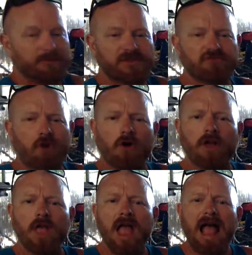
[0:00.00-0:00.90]
strong,
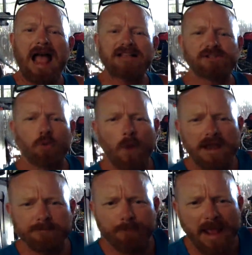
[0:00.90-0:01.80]
as the
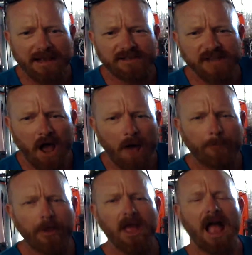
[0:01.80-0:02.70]
wind picks
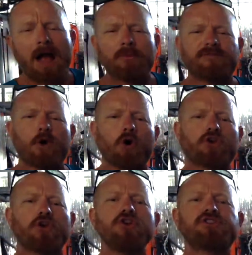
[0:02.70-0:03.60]
up and we've
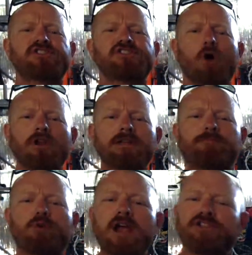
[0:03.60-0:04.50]
got good
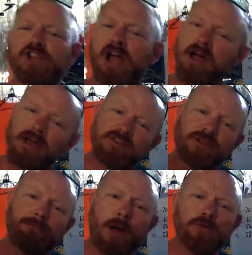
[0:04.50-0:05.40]
solid pressure,
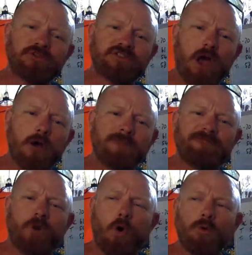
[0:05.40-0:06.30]
the boat's going
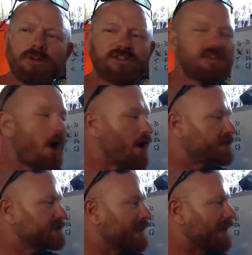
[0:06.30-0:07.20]
forwards
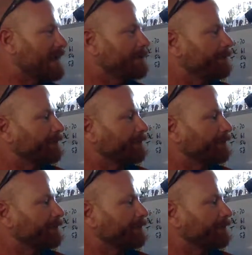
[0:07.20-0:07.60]
nicely,